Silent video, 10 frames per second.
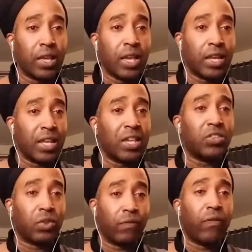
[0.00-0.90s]

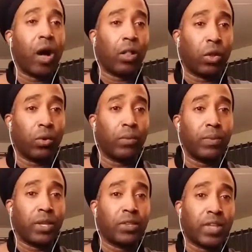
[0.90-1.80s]
easy to follow,
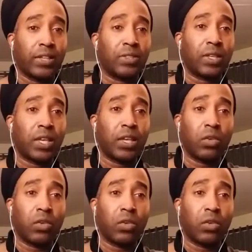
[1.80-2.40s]
because that's the key.